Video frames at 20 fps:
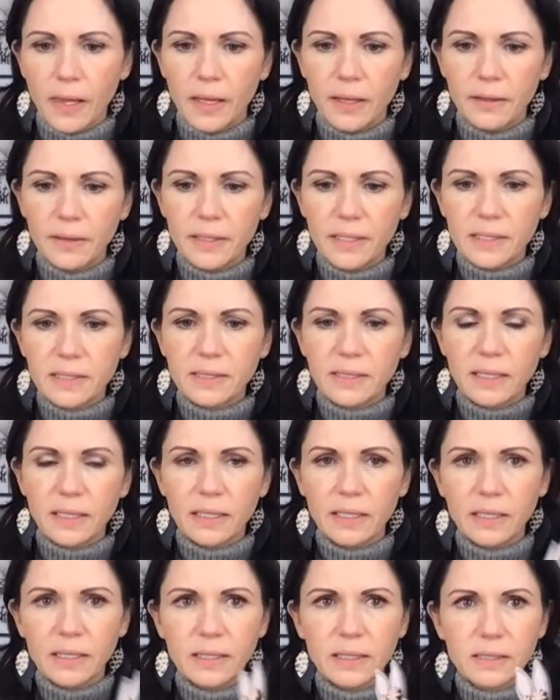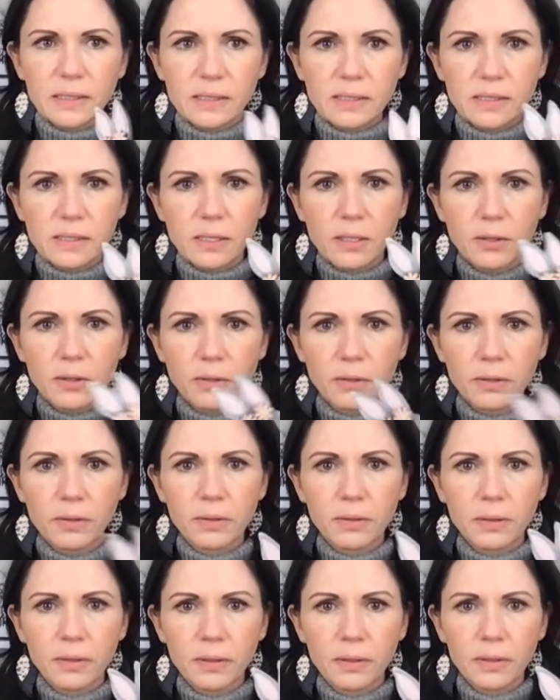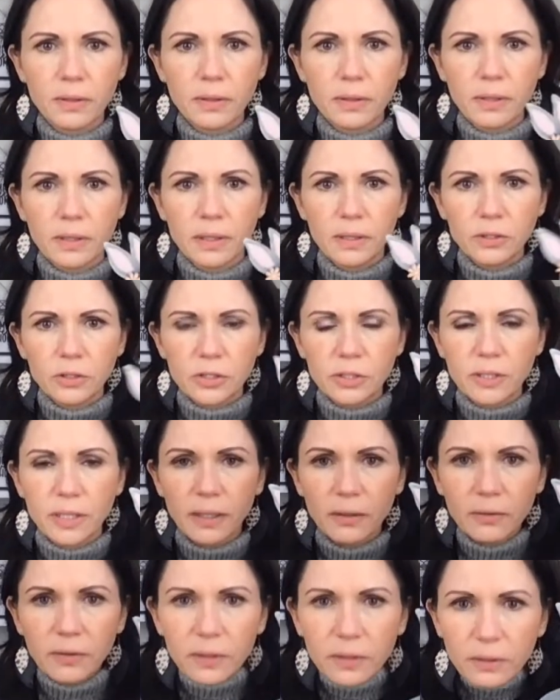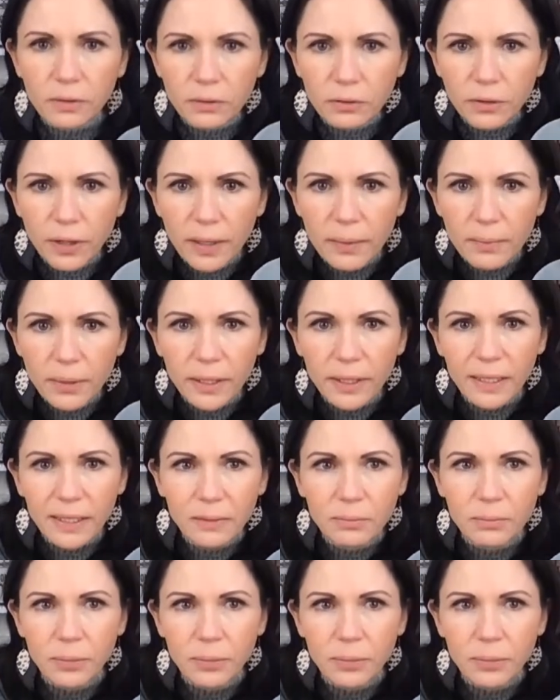This is just a little gray bunny.